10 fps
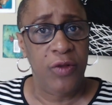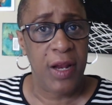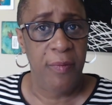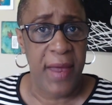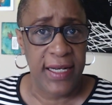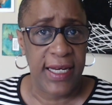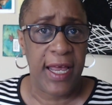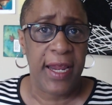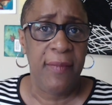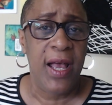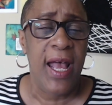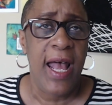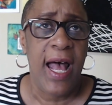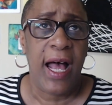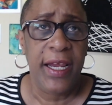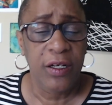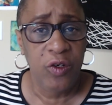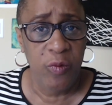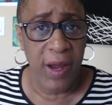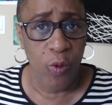their bedtime. I
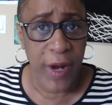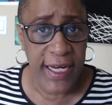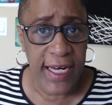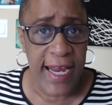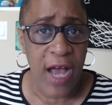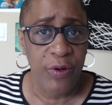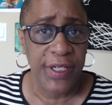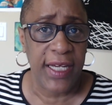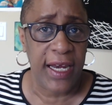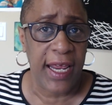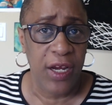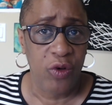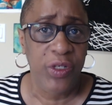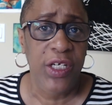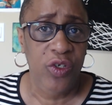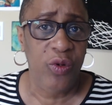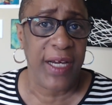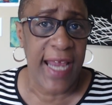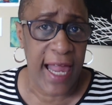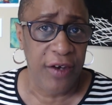include my waking hours and I only do a
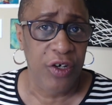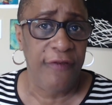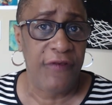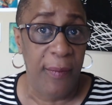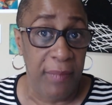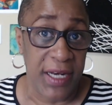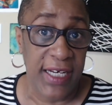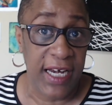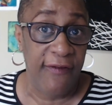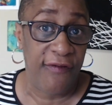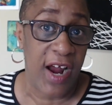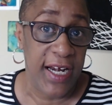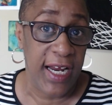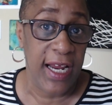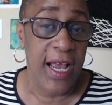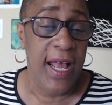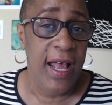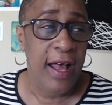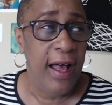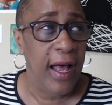calendar from Monday to Friday.
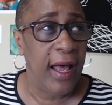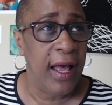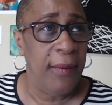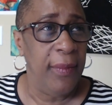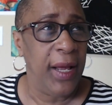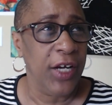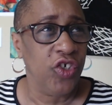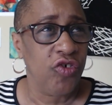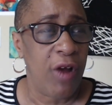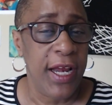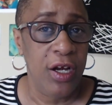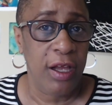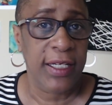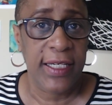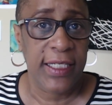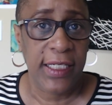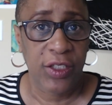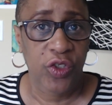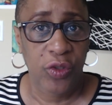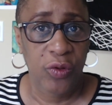Um, I try not to
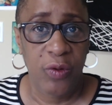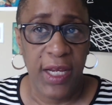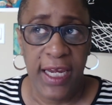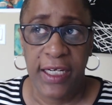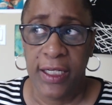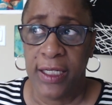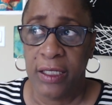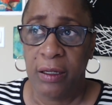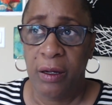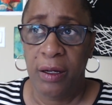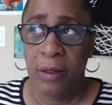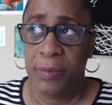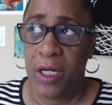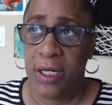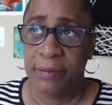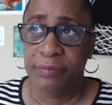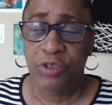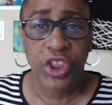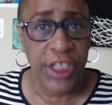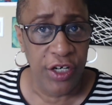stick to a, a
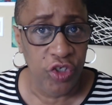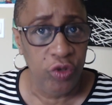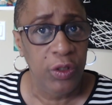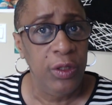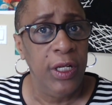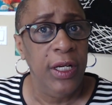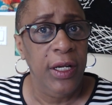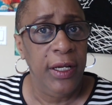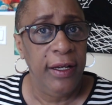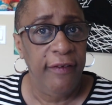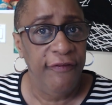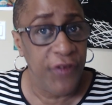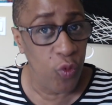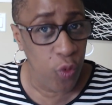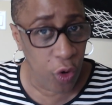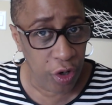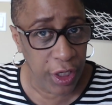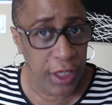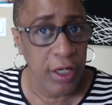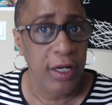schedule for
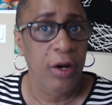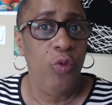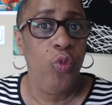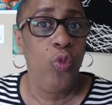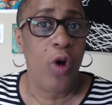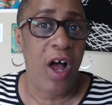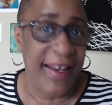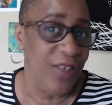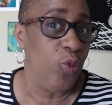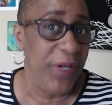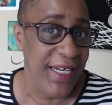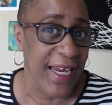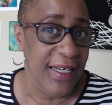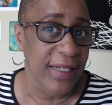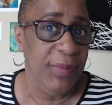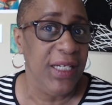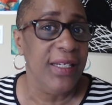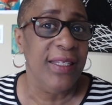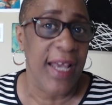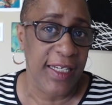work at the weekend
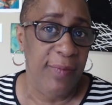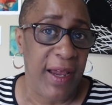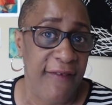because that's my